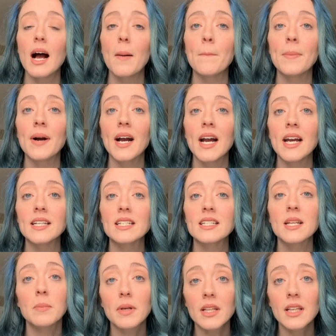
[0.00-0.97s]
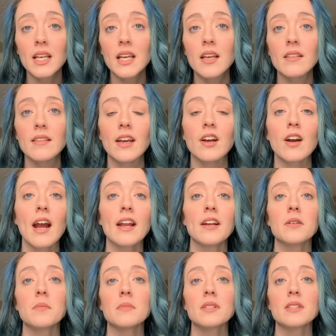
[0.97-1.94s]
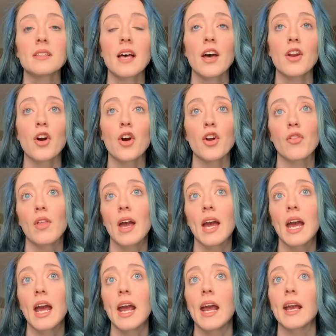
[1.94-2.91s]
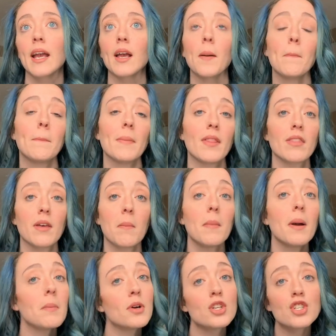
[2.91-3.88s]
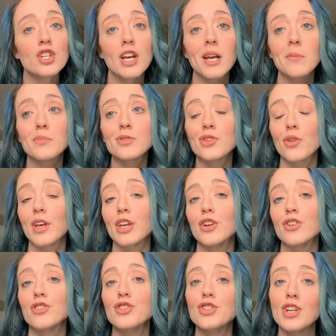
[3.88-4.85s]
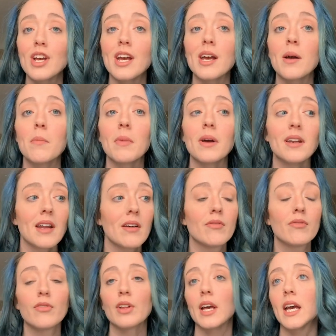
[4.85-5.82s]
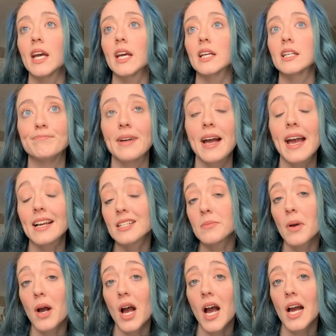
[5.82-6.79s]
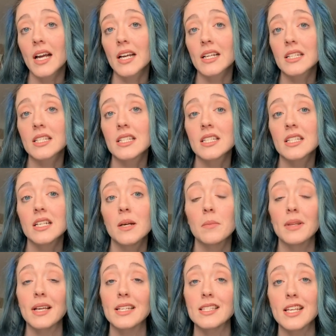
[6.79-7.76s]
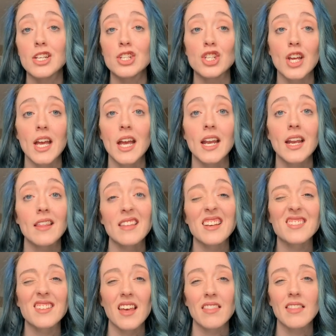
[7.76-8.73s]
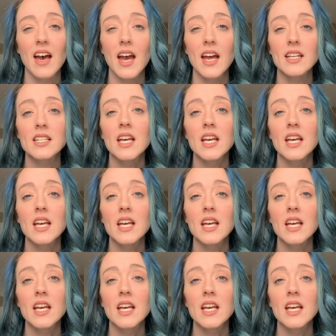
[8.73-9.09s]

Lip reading: but typically they are items that are like monthly memberships, so like your gym, Netflix, Xbox, PlayStation, things like that.